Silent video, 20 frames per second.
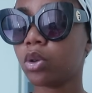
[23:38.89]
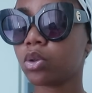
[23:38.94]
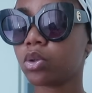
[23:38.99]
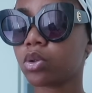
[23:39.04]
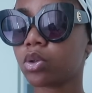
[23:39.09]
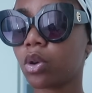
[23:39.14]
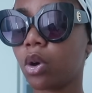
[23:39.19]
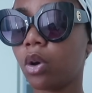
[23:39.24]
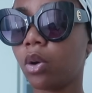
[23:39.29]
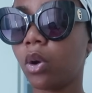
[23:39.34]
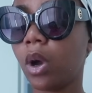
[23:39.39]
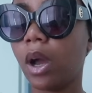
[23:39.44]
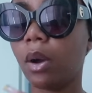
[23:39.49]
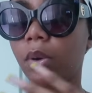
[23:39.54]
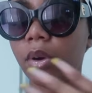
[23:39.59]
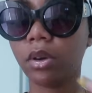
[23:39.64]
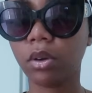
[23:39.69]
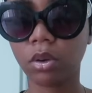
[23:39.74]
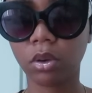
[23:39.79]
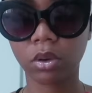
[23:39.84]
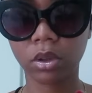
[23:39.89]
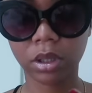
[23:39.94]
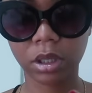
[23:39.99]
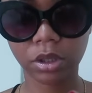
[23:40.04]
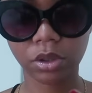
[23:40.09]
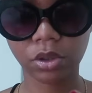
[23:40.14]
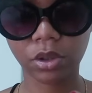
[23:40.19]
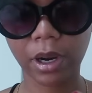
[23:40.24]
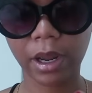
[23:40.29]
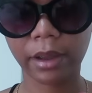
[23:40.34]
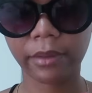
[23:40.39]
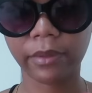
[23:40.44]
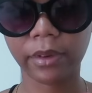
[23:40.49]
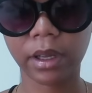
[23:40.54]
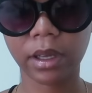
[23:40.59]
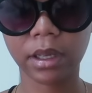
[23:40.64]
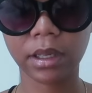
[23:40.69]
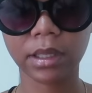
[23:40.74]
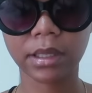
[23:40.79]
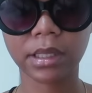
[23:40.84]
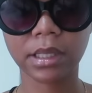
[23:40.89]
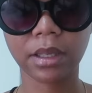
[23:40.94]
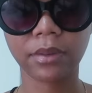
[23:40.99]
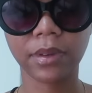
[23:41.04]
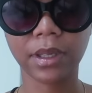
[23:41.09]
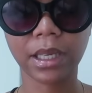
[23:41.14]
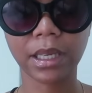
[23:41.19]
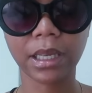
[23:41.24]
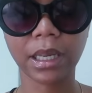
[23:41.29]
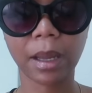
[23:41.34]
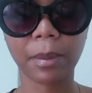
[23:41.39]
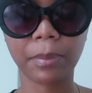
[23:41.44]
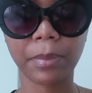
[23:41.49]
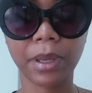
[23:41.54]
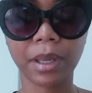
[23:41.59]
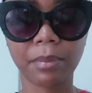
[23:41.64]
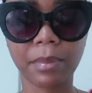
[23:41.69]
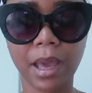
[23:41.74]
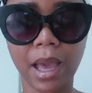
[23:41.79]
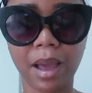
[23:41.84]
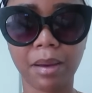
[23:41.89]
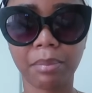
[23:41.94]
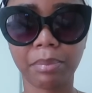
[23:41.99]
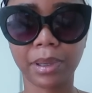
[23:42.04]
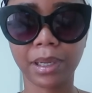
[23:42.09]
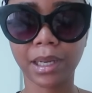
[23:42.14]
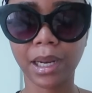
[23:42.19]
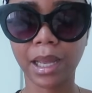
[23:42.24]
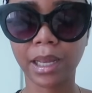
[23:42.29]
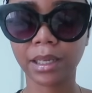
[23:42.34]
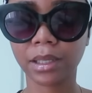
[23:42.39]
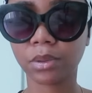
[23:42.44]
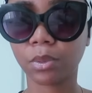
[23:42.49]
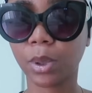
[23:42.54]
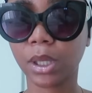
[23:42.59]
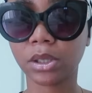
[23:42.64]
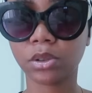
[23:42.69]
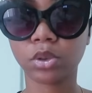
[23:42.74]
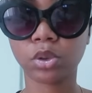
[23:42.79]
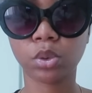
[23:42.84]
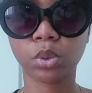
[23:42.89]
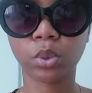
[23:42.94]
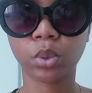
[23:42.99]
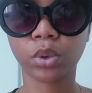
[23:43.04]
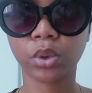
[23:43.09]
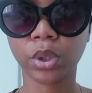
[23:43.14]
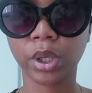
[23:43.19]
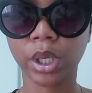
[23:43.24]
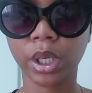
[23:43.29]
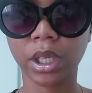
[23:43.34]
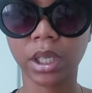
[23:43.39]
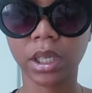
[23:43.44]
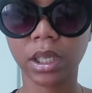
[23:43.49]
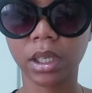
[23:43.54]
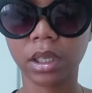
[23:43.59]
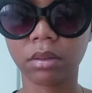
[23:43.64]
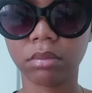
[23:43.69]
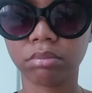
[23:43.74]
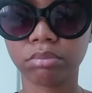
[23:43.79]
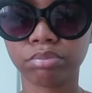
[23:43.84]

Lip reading: So I want to call the driver, see if he can come pick me up at like what, 2:30,